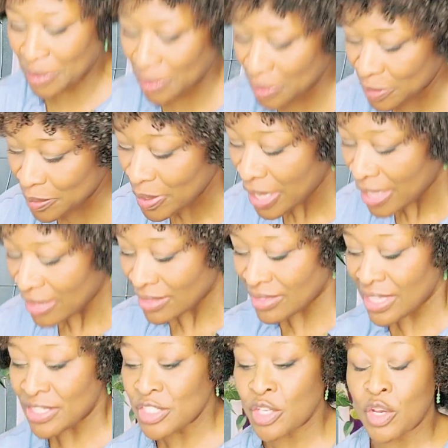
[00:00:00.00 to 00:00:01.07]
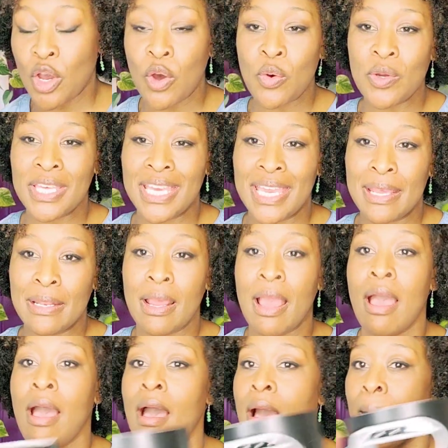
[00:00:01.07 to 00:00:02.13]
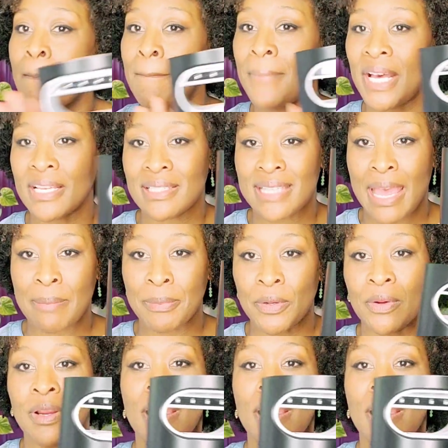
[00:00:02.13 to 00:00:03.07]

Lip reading: you this Cokit bug zapper.